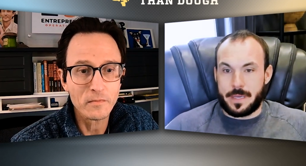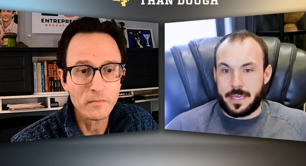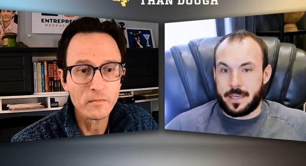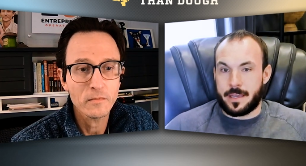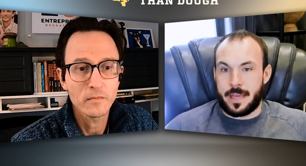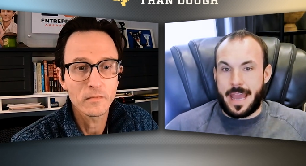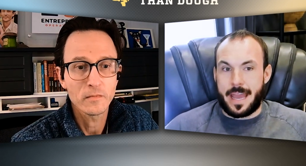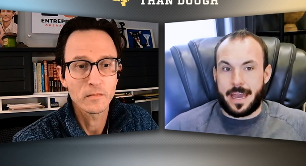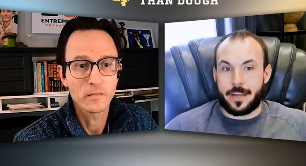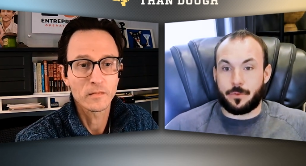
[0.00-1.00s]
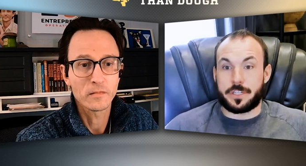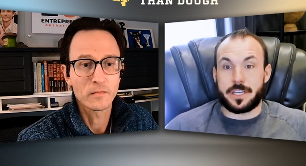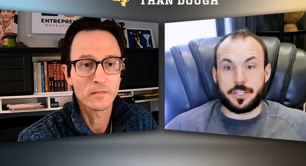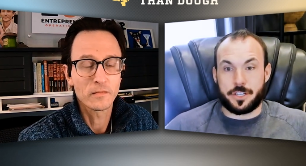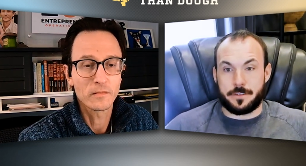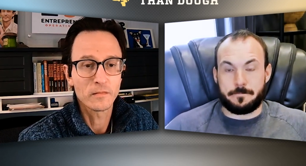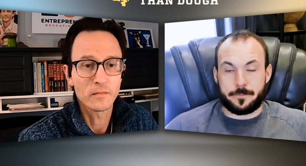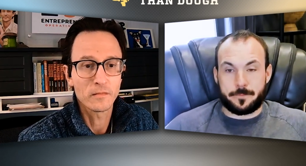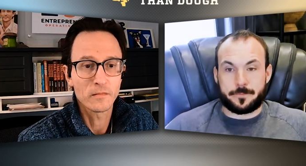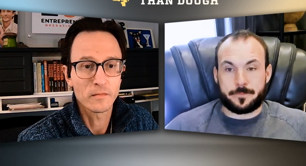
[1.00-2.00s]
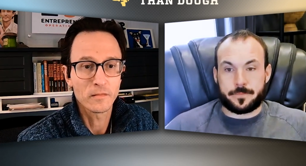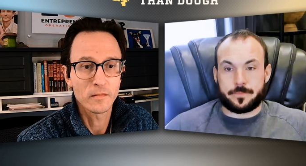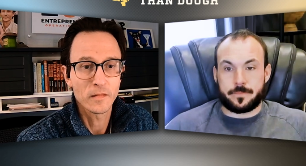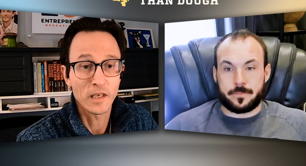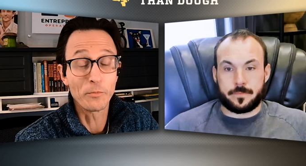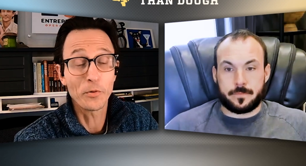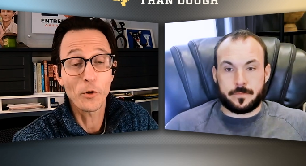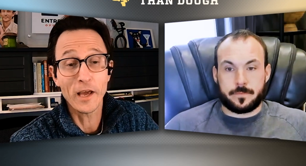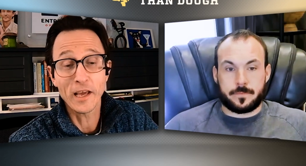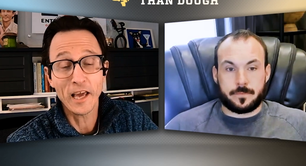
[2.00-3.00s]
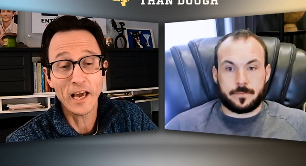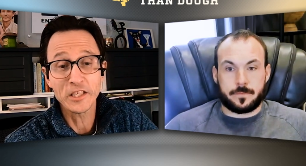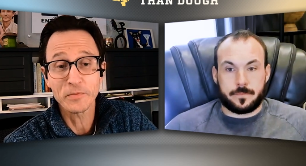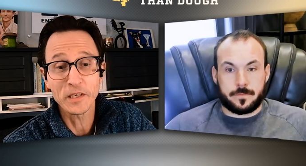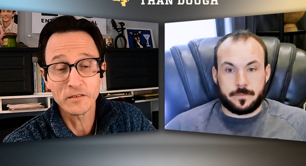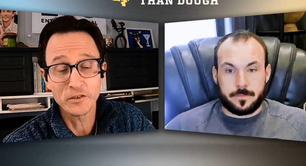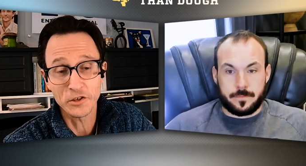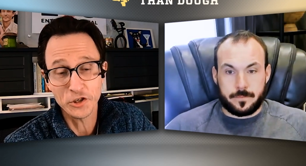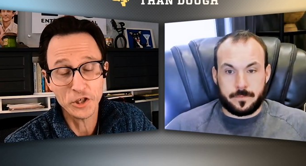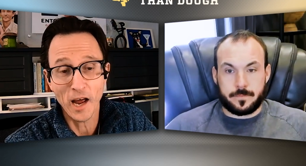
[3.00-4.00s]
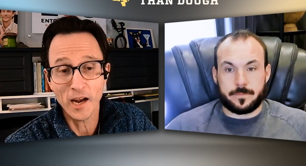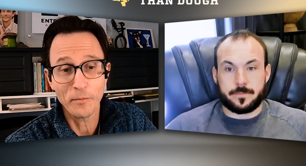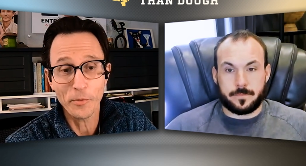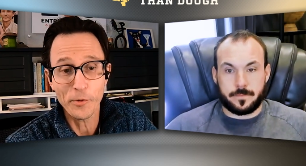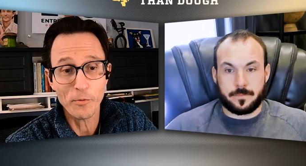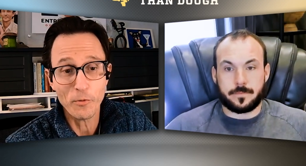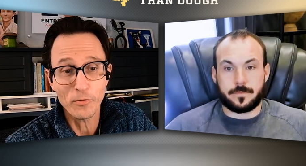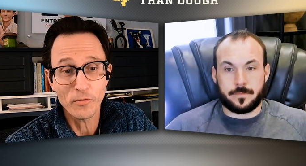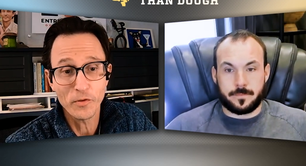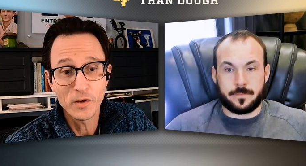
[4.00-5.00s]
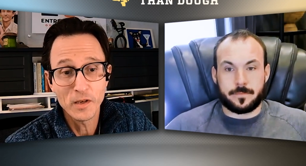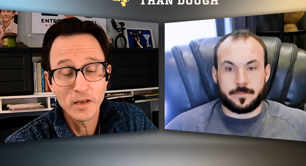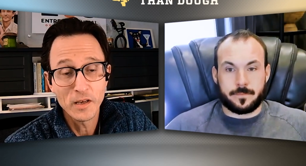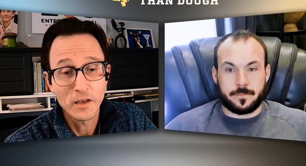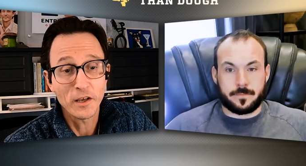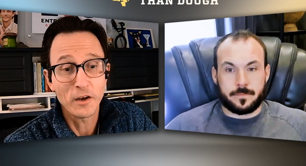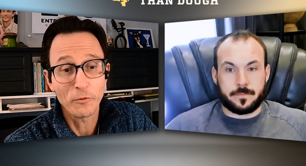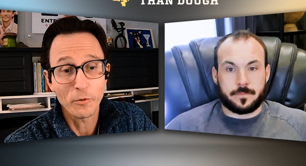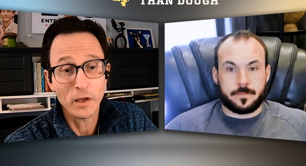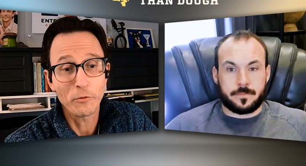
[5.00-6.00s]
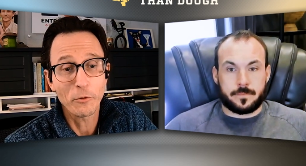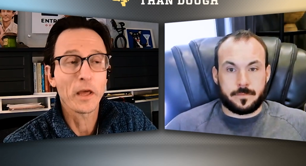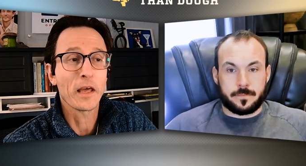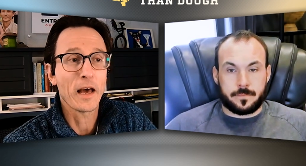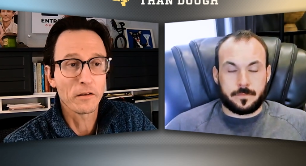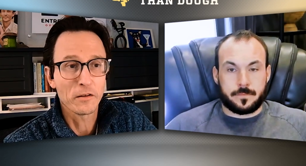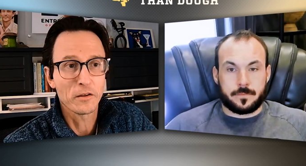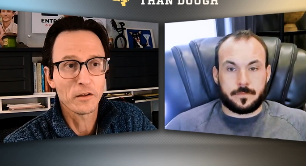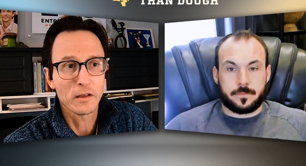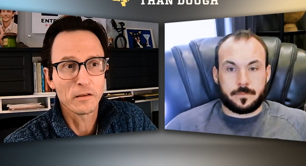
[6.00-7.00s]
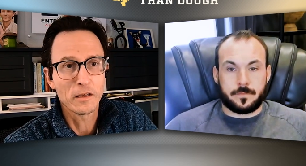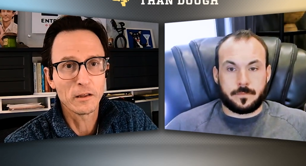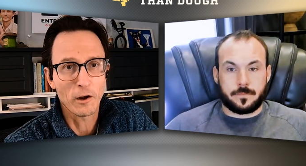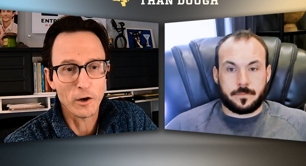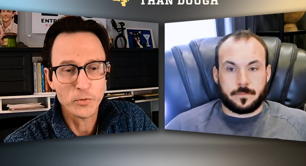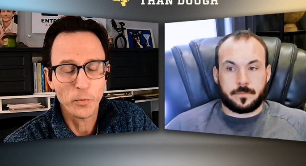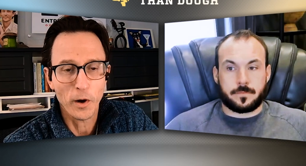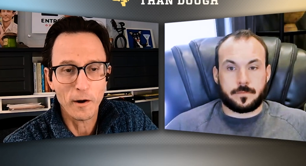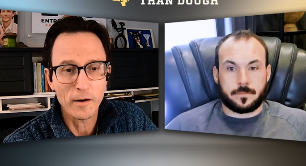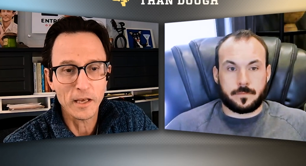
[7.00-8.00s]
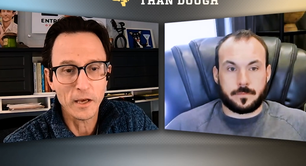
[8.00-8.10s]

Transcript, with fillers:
Speaker 1: being and retention?
Speaker 2: Employee engagement just shot up through the roof. You know, we we in large part